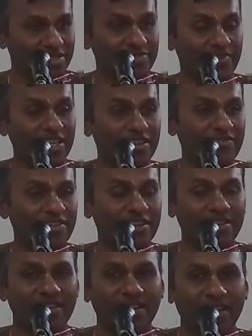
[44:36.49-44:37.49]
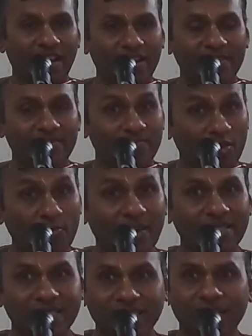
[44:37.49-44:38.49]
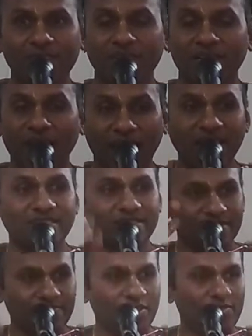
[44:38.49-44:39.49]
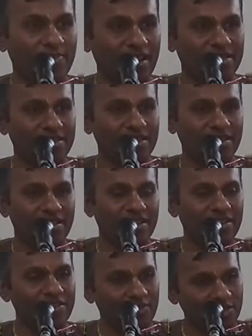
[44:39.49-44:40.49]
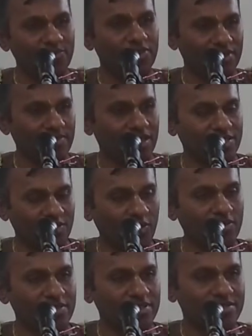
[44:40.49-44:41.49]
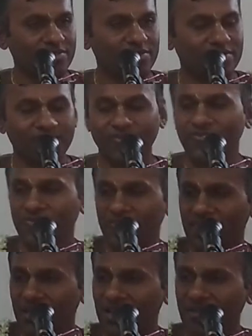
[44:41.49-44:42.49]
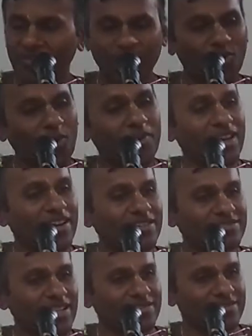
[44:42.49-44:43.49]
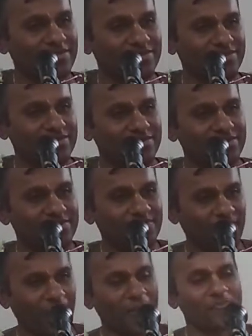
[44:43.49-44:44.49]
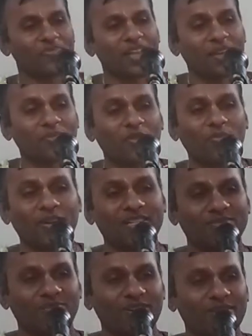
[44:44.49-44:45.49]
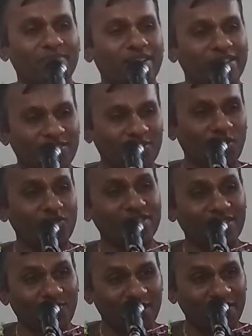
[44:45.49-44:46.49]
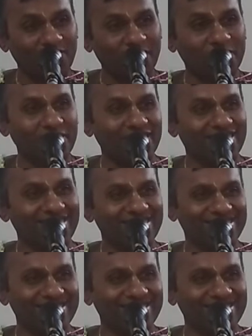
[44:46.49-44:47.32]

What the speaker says: It's very difficult. And Prabhupada's disciple asked Prabhupada, your spiritual master wrote this, but nobody understands this. And Prabhupada responded back, he wrote that only for me.